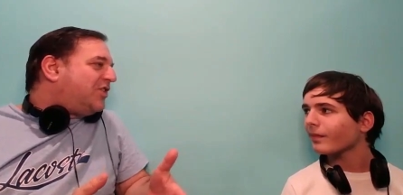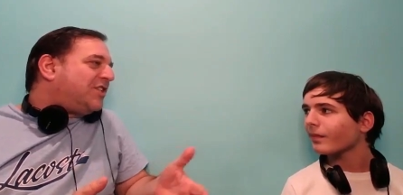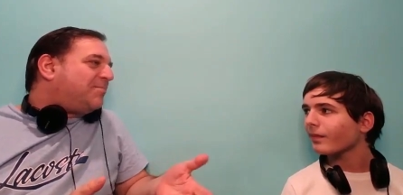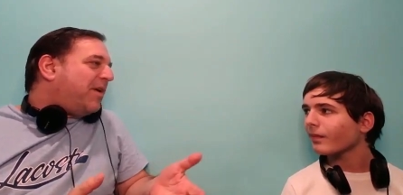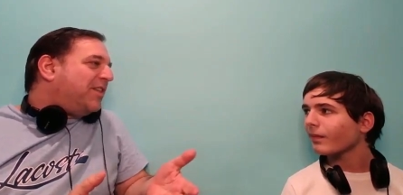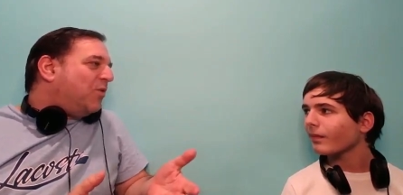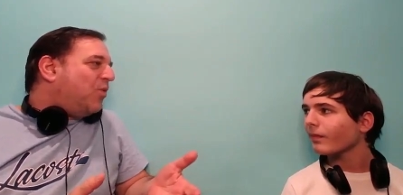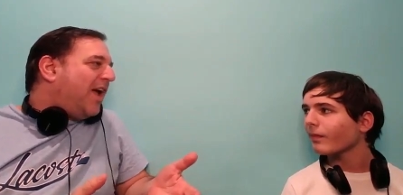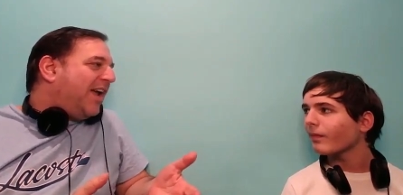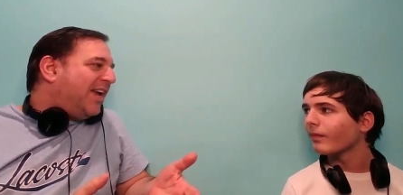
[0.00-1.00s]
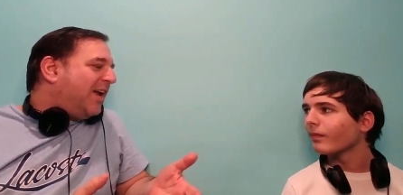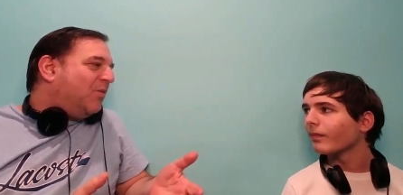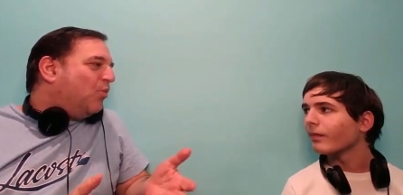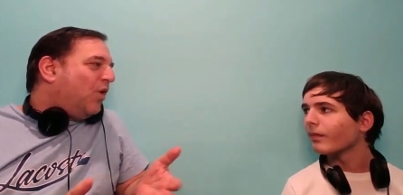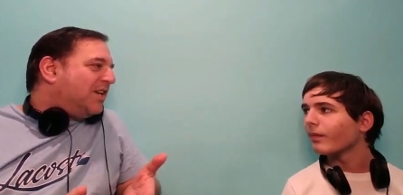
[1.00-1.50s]
Speaker 1: just by the way
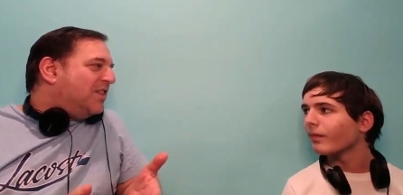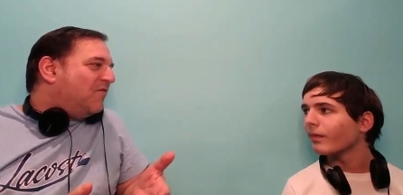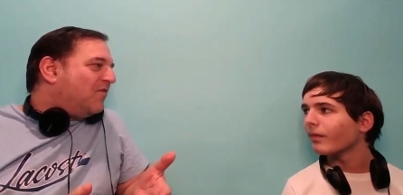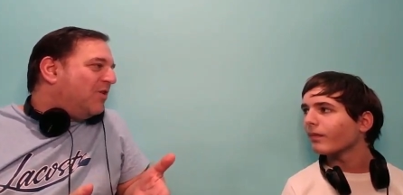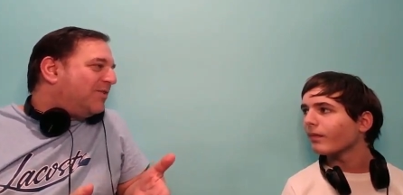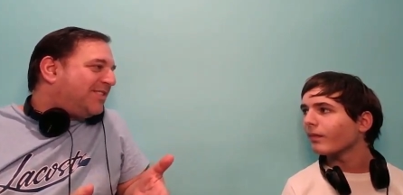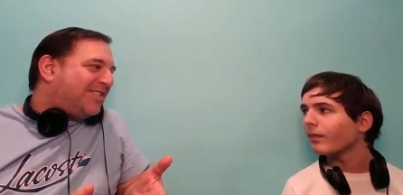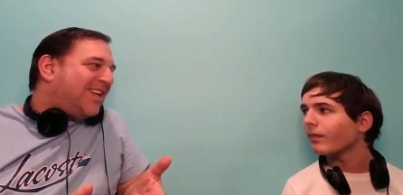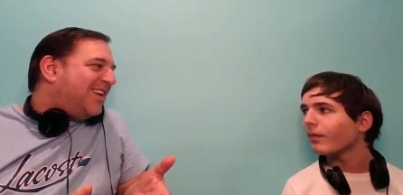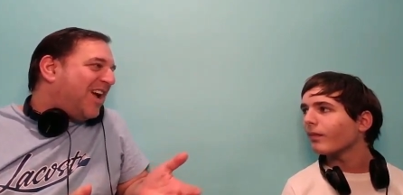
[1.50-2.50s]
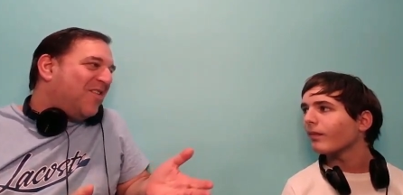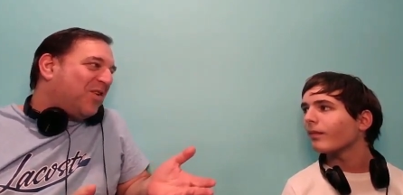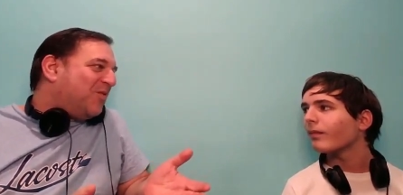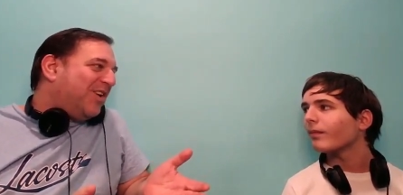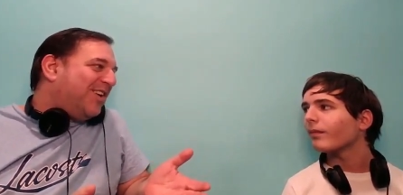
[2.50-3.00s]
it won in the votes that
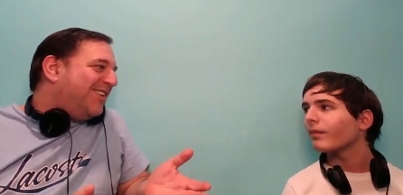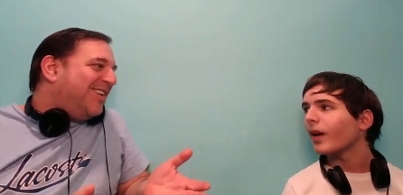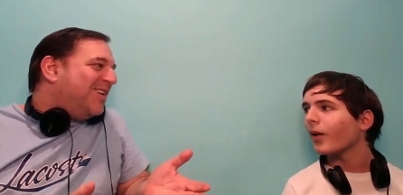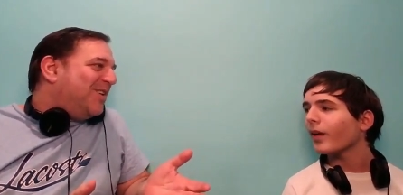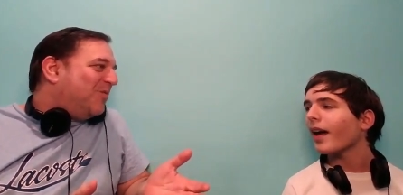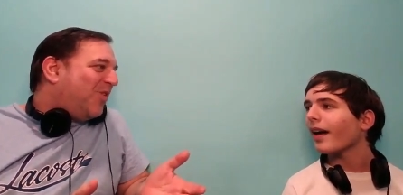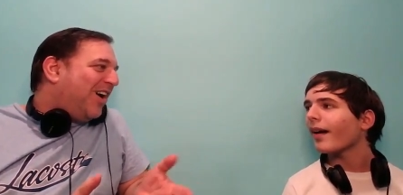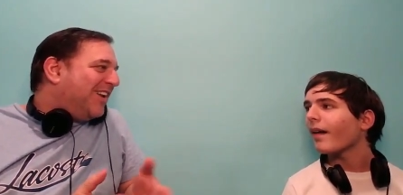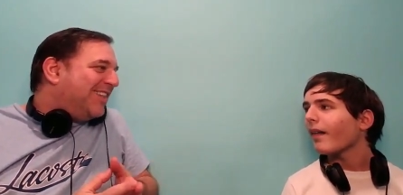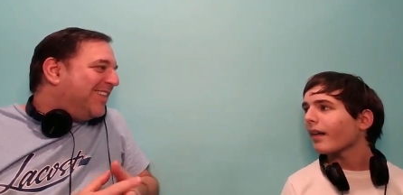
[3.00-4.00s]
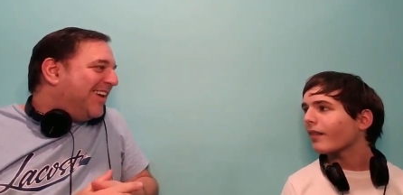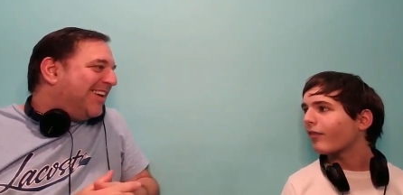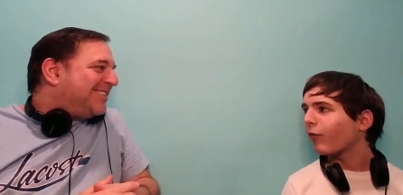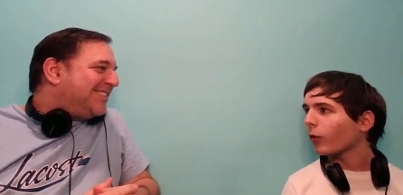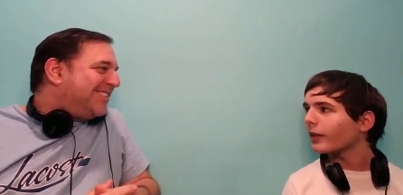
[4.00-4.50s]
everyone oh yeah wanted like
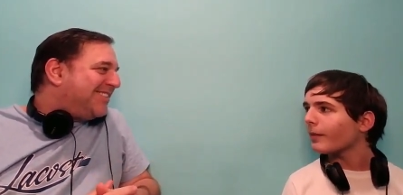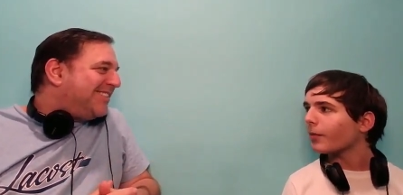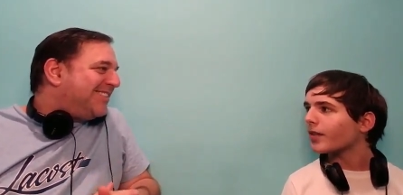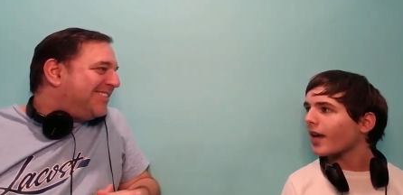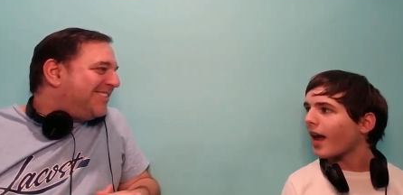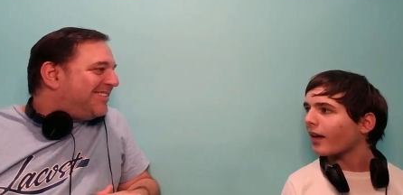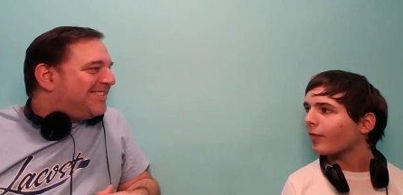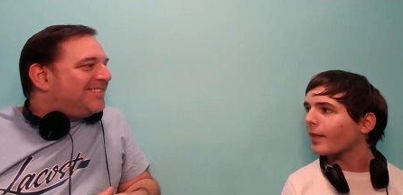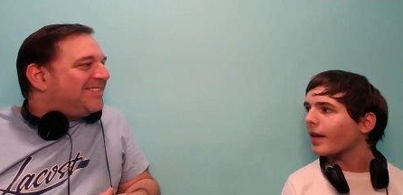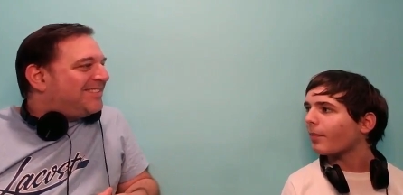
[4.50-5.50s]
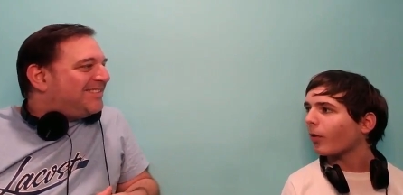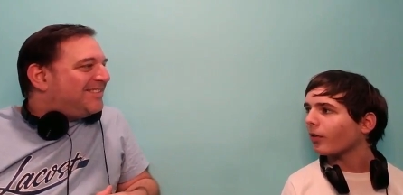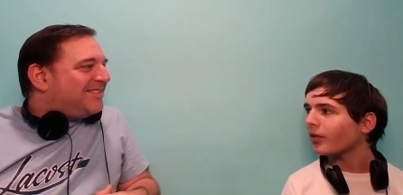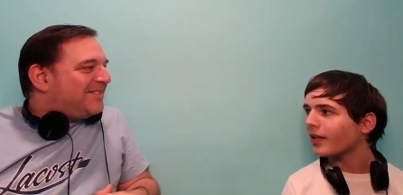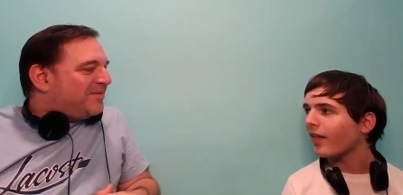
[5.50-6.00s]
forty
Speaker 2: percent of
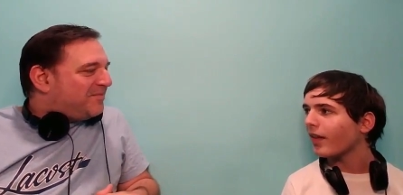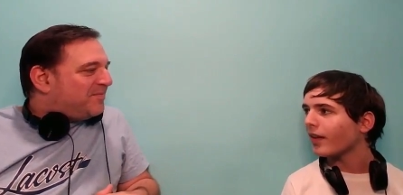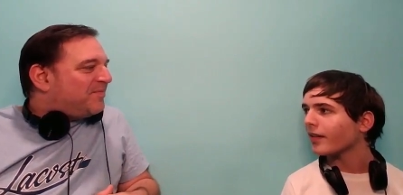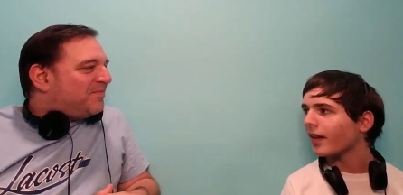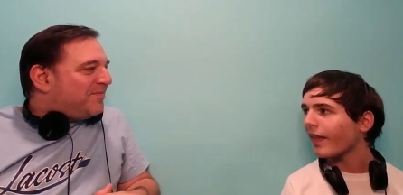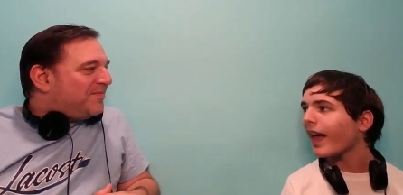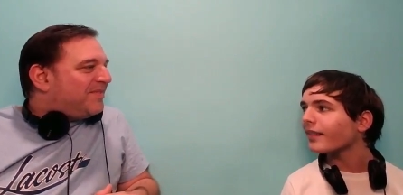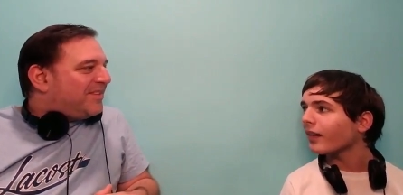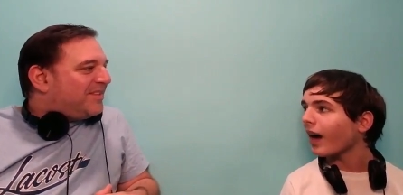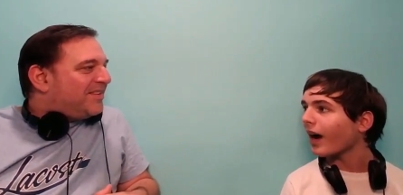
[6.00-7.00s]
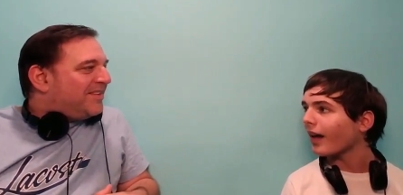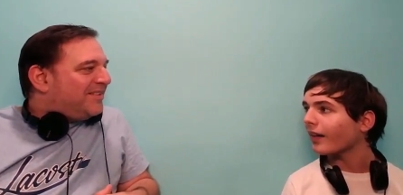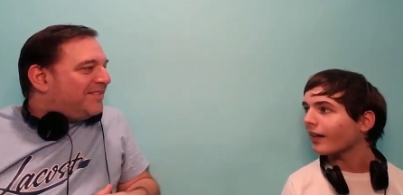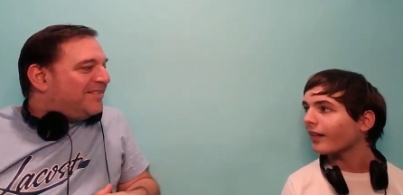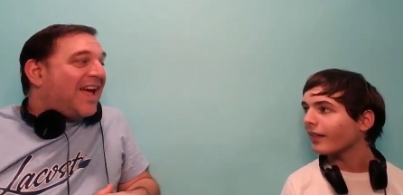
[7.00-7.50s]
people said this. That's a lot.
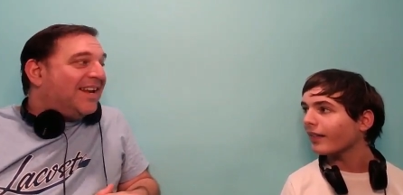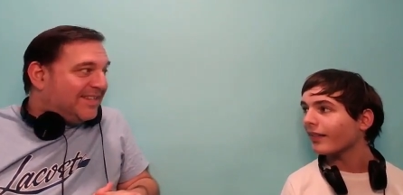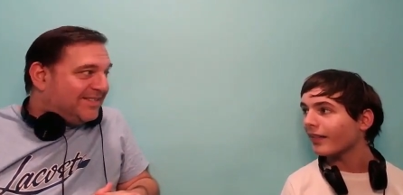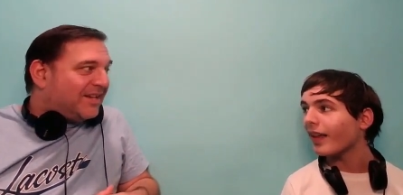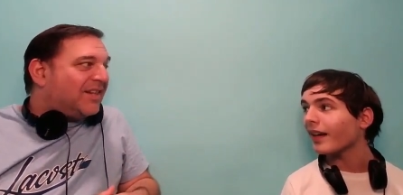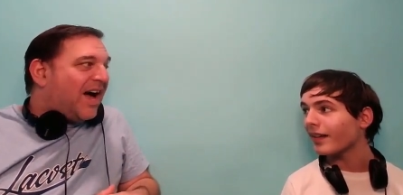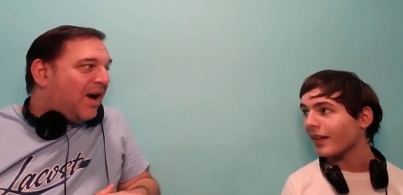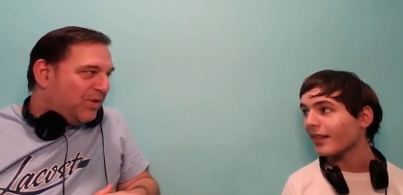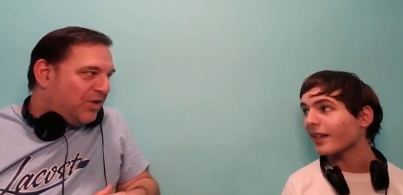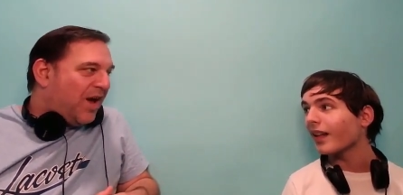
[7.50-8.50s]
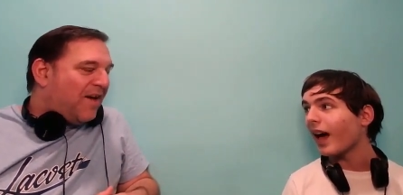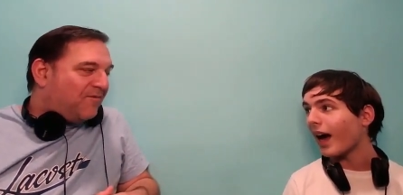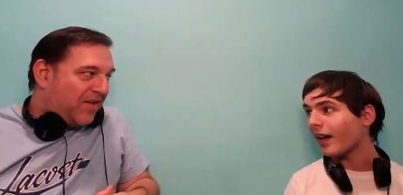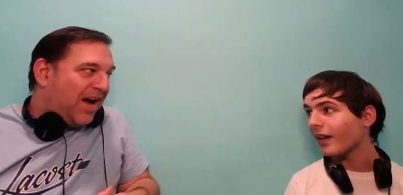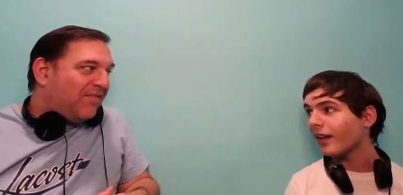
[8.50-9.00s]
That is that, a lot when a lot.
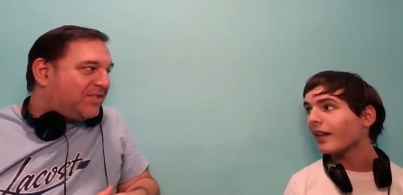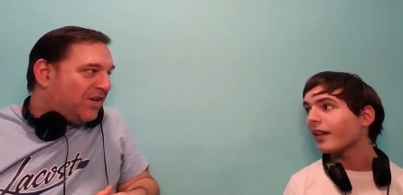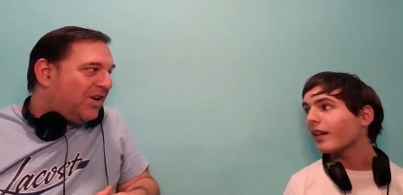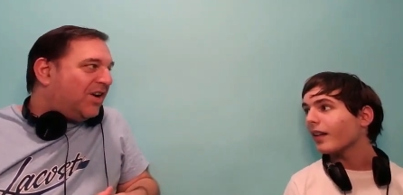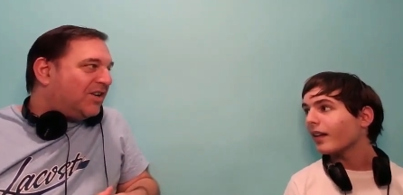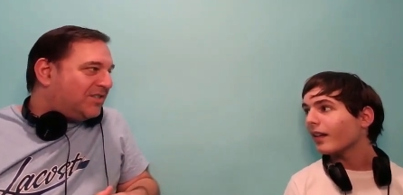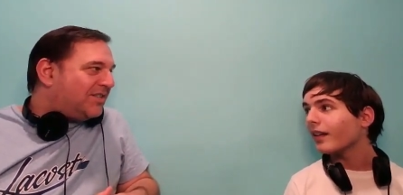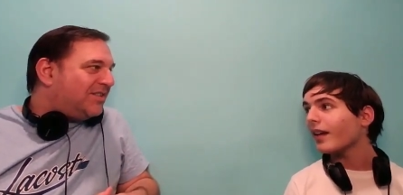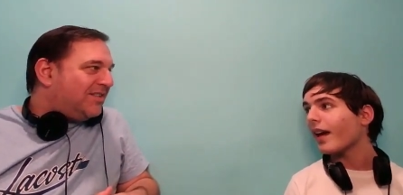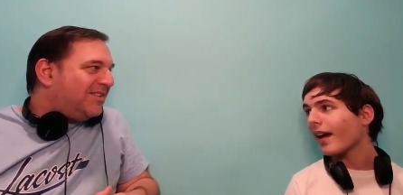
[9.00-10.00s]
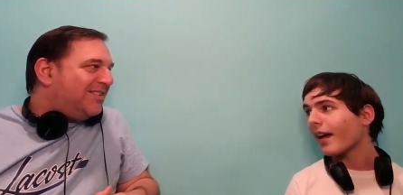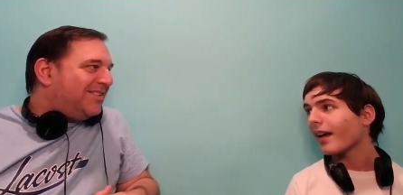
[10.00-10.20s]
have
Speaker 1: five songs.
Speaker 2: Yeah,